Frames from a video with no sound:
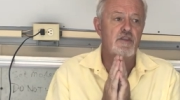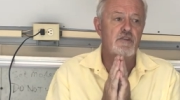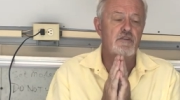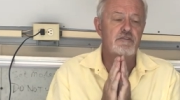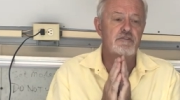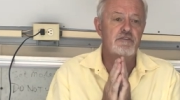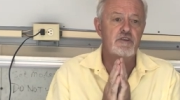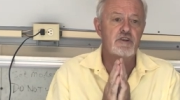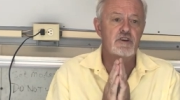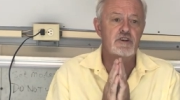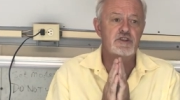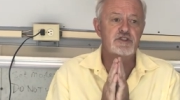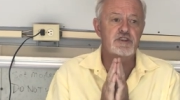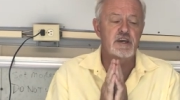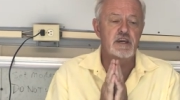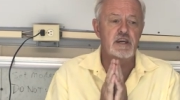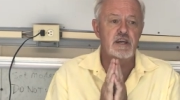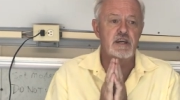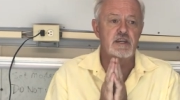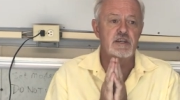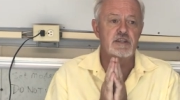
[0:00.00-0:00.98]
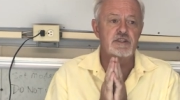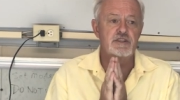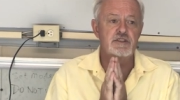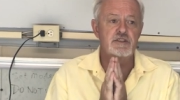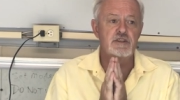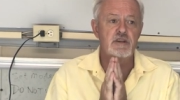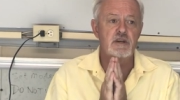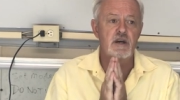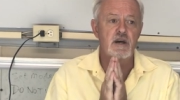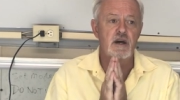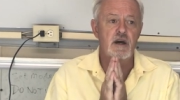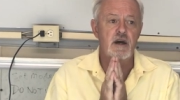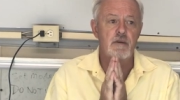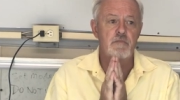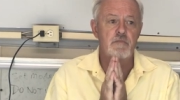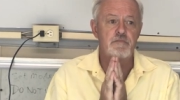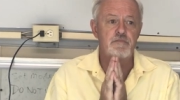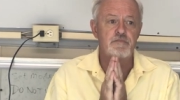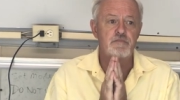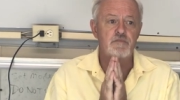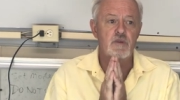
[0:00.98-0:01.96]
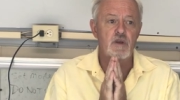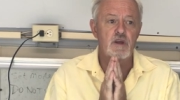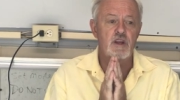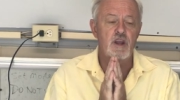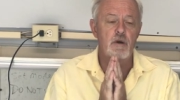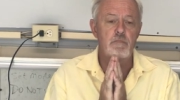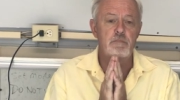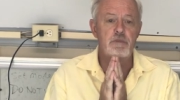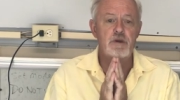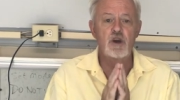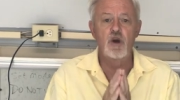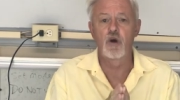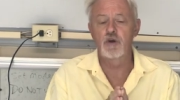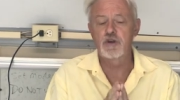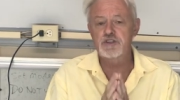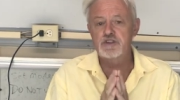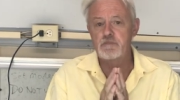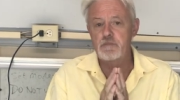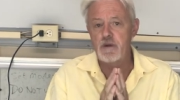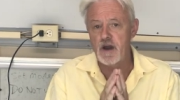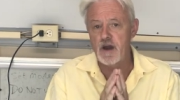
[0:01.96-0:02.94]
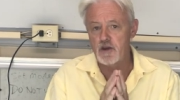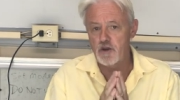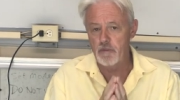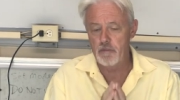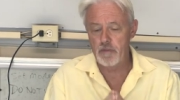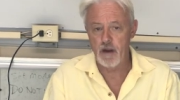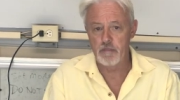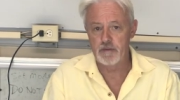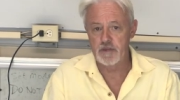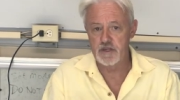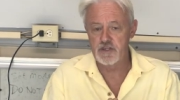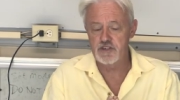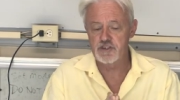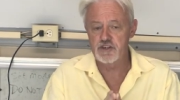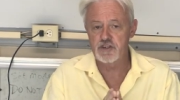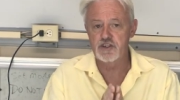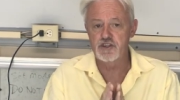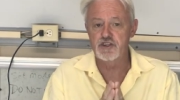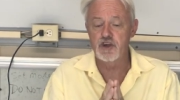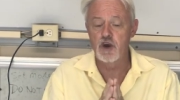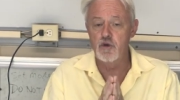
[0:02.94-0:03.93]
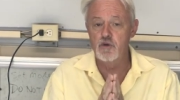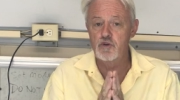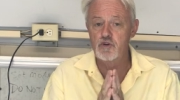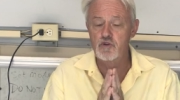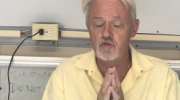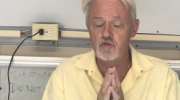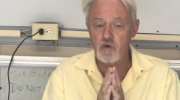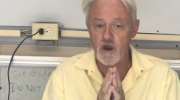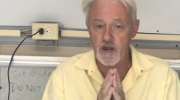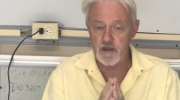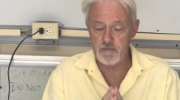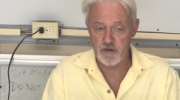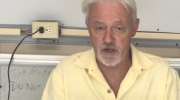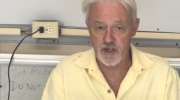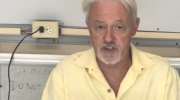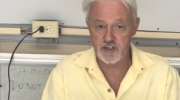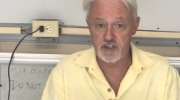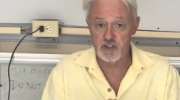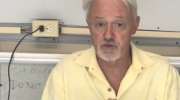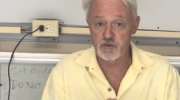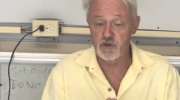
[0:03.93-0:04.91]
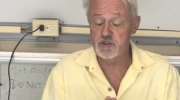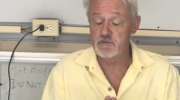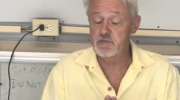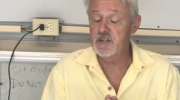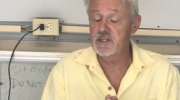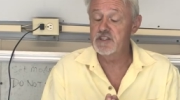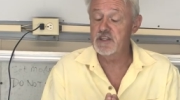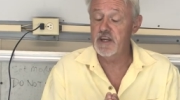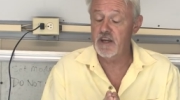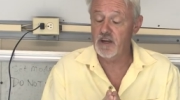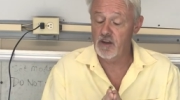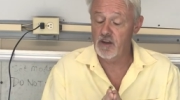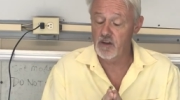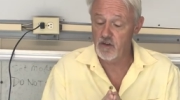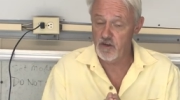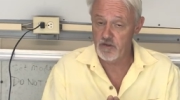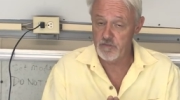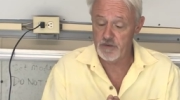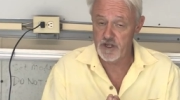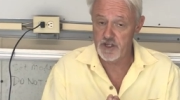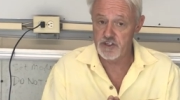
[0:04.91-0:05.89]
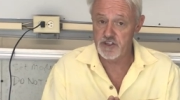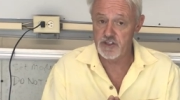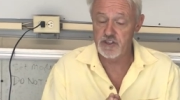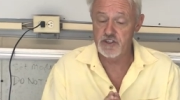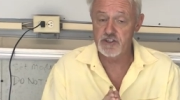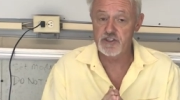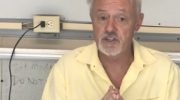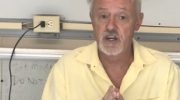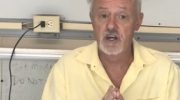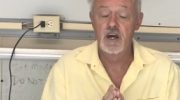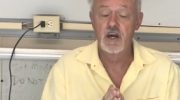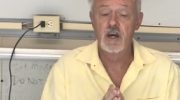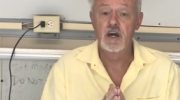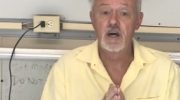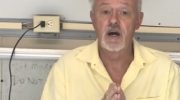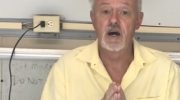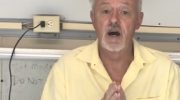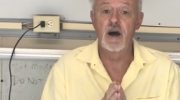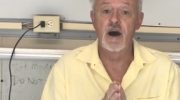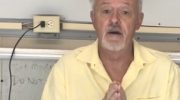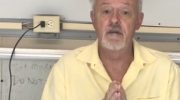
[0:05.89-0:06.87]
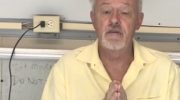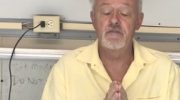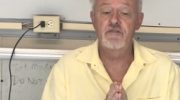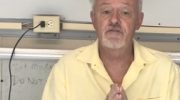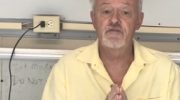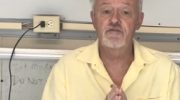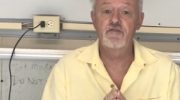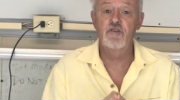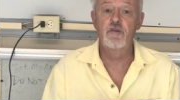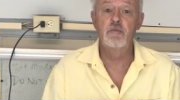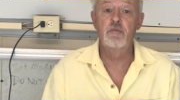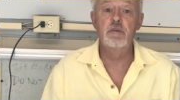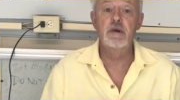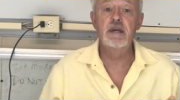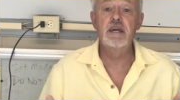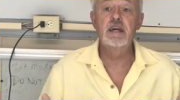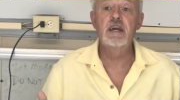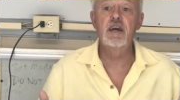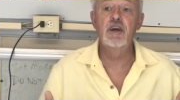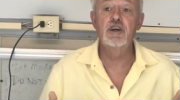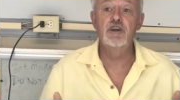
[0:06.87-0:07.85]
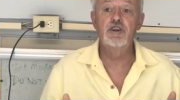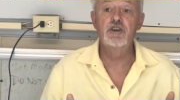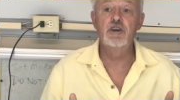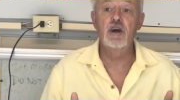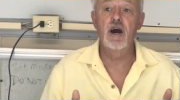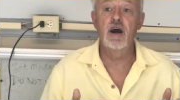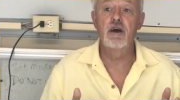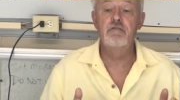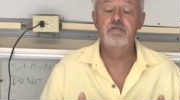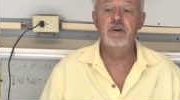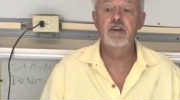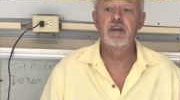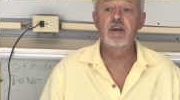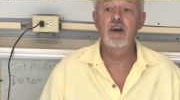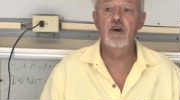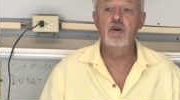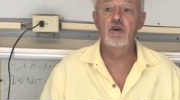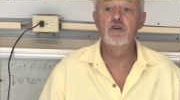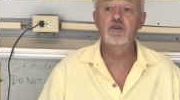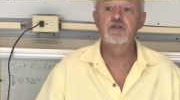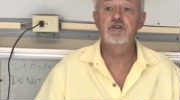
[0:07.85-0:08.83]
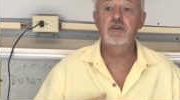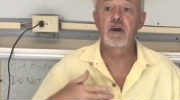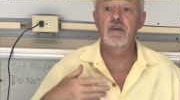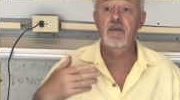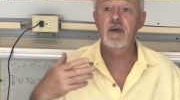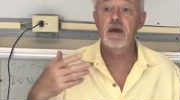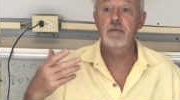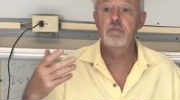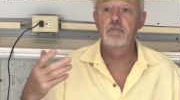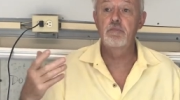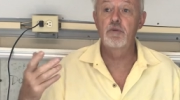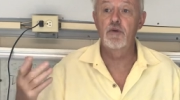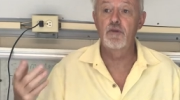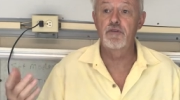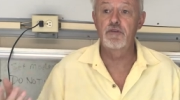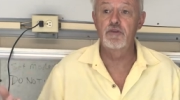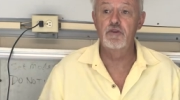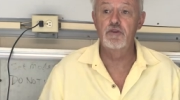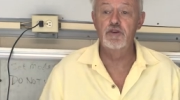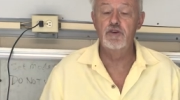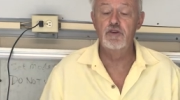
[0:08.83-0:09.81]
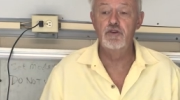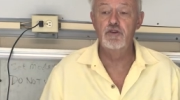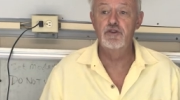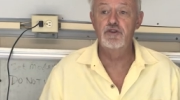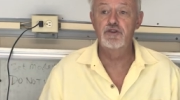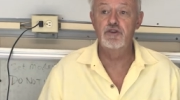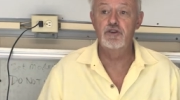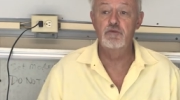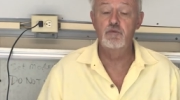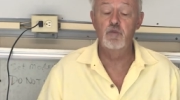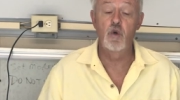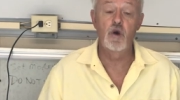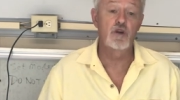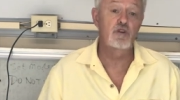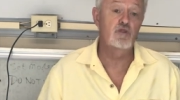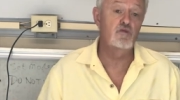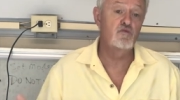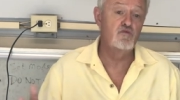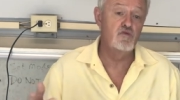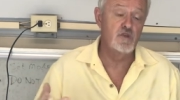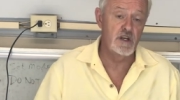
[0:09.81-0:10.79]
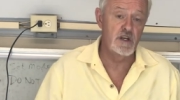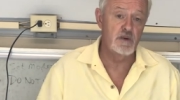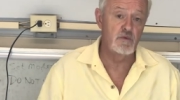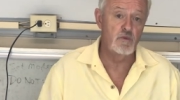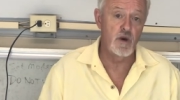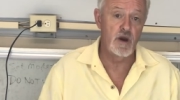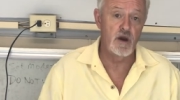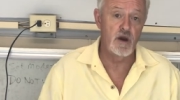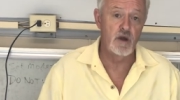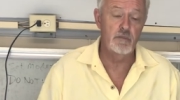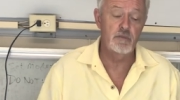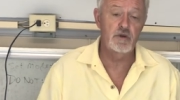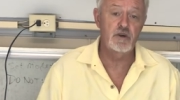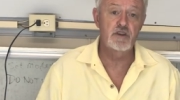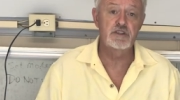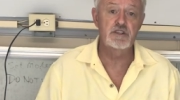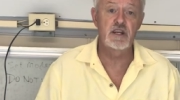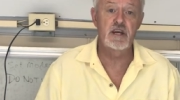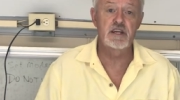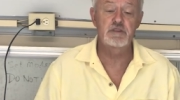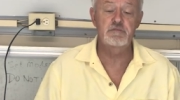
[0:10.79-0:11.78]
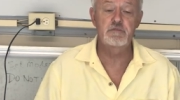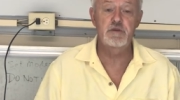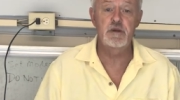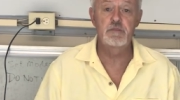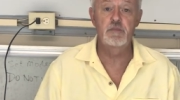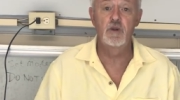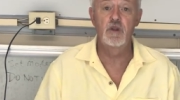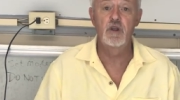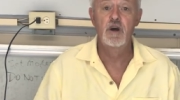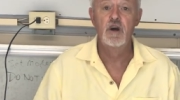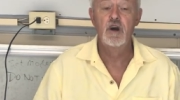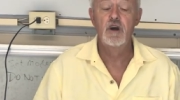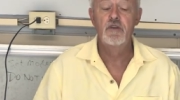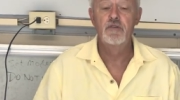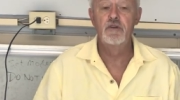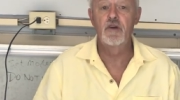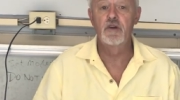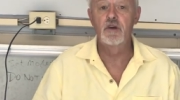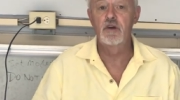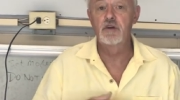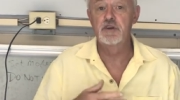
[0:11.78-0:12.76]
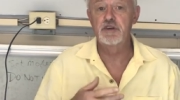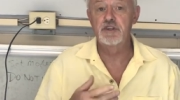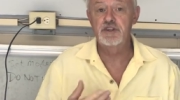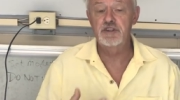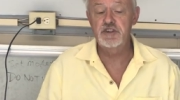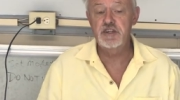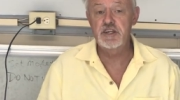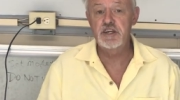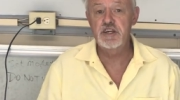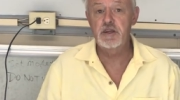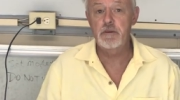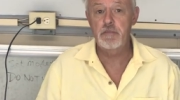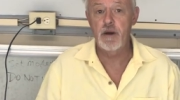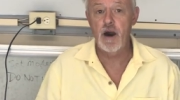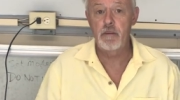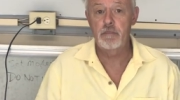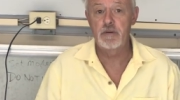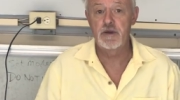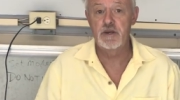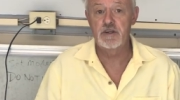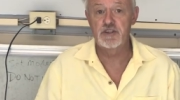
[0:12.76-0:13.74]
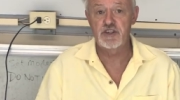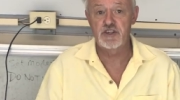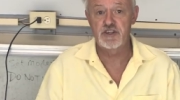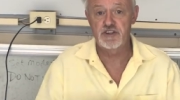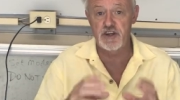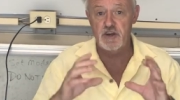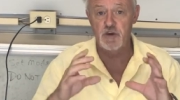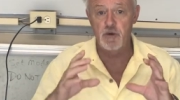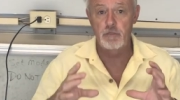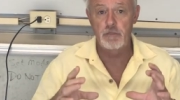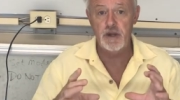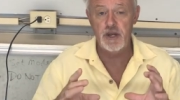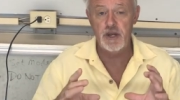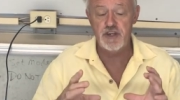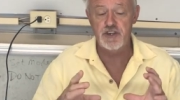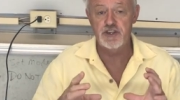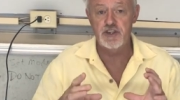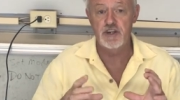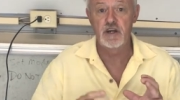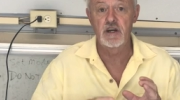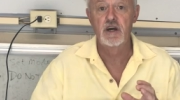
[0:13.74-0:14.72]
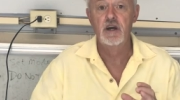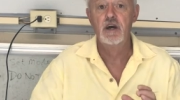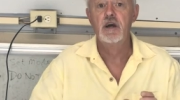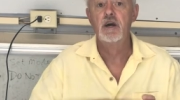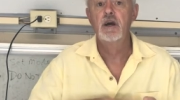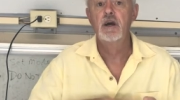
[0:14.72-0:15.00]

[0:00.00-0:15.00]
the first thing is, um, you know, be honest about your puppies, show great pictures, which means taking a lot of pictures. Uh, for me, uh, videos that I then put through YouTube work really well because it lets people not only see the puppy as a single picture,